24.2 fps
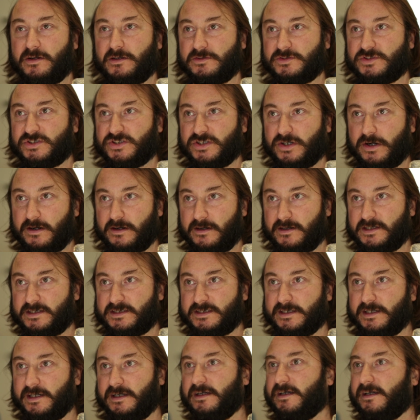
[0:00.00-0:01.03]

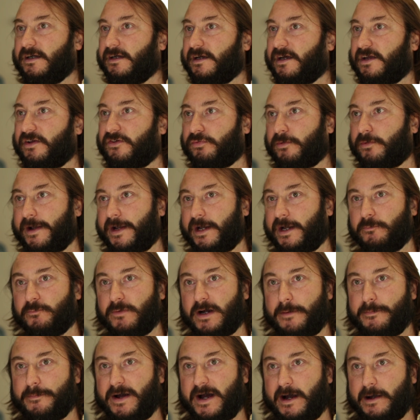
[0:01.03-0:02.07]
charge. It's writing
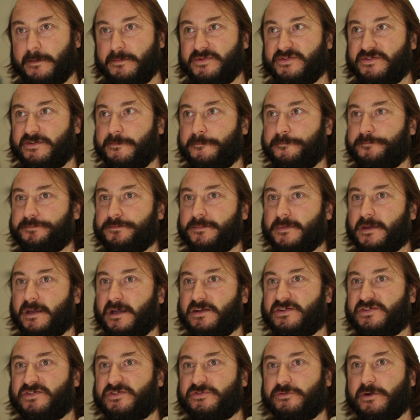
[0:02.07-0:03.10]
web apps.
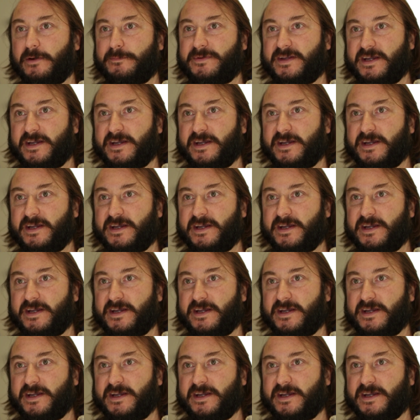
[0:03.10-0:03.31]
It's scripting